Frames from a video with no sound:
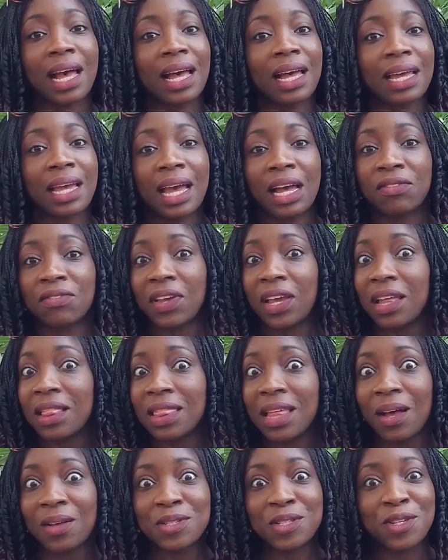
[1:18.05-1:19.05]
I have
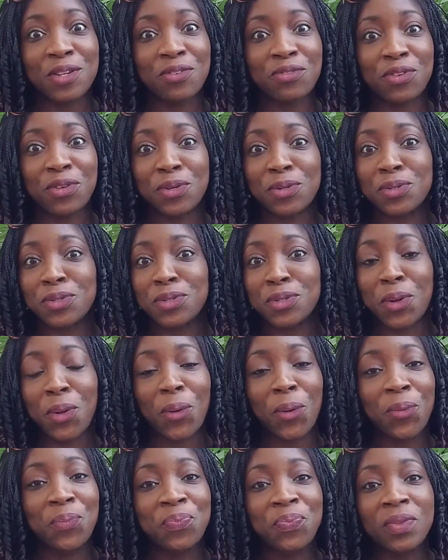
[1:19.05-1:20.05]
8,000 of you,
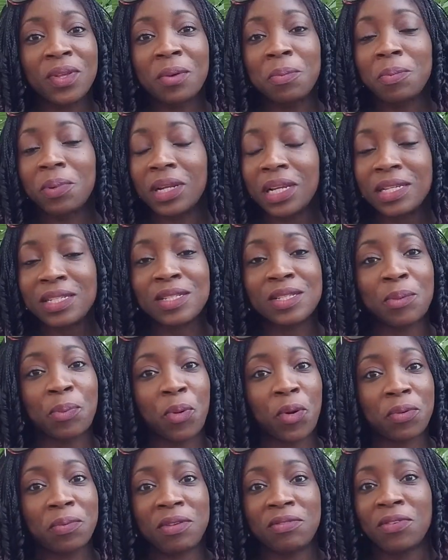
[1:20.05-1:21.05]
so please
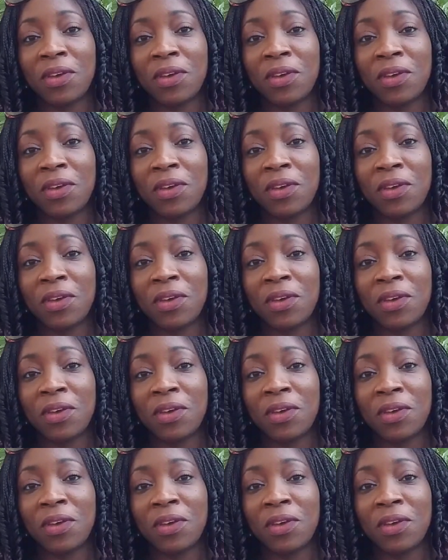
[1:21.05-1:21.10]
support me.